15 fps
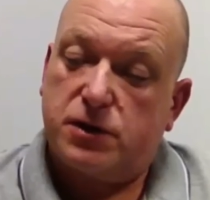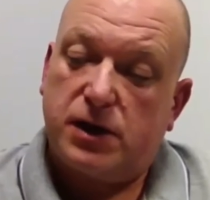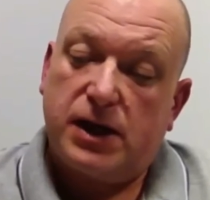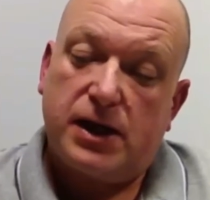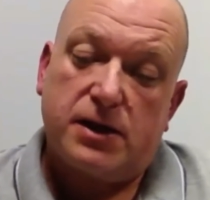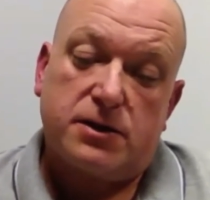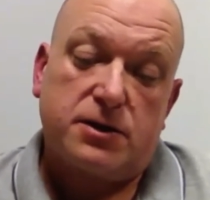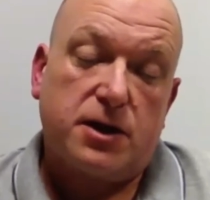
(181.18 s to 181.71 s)

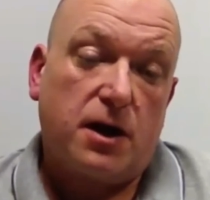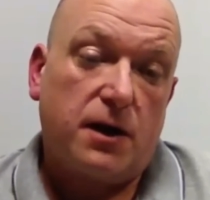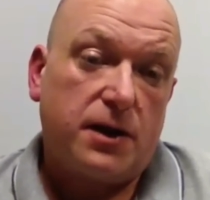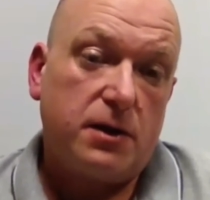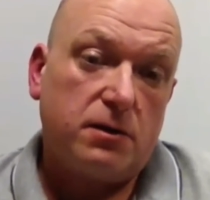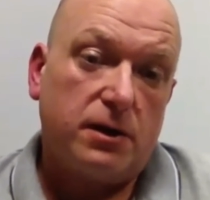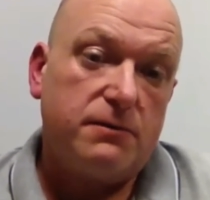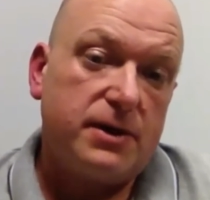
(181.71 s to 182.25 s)
years. Now,
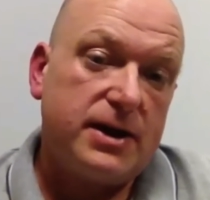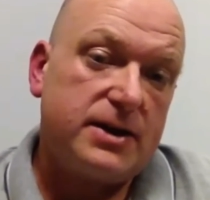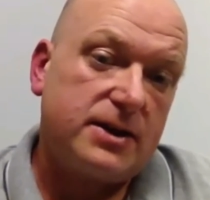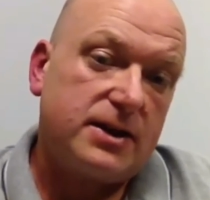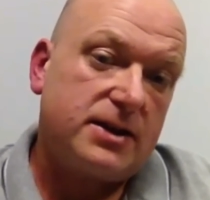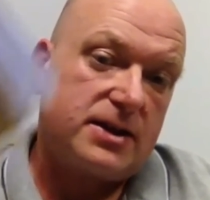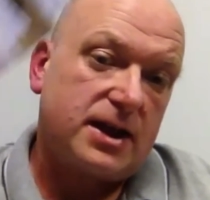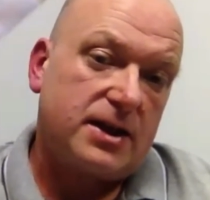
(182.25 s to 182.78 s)
the only reason
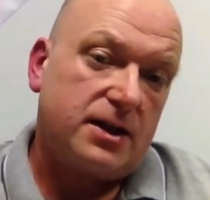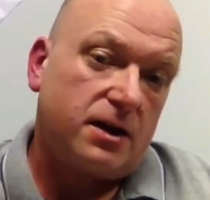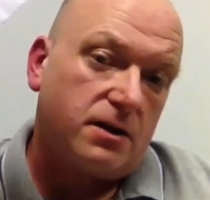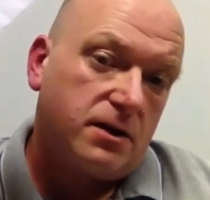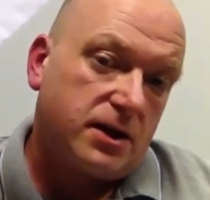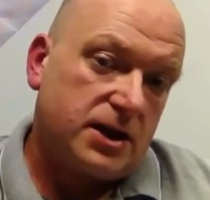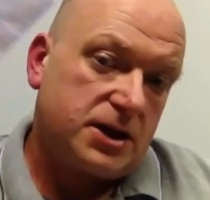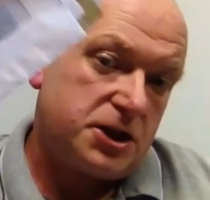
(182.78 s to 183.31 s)
they send
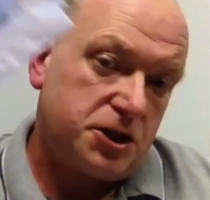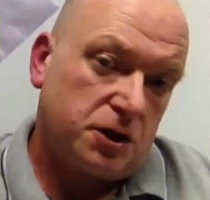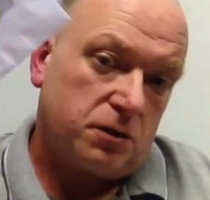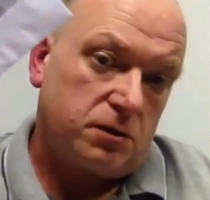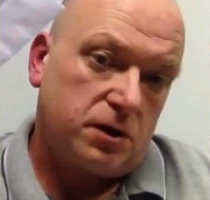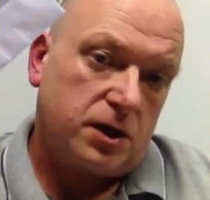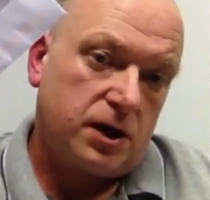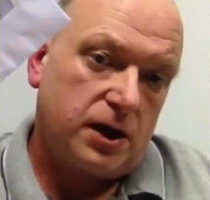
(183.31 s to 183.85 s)
out this junk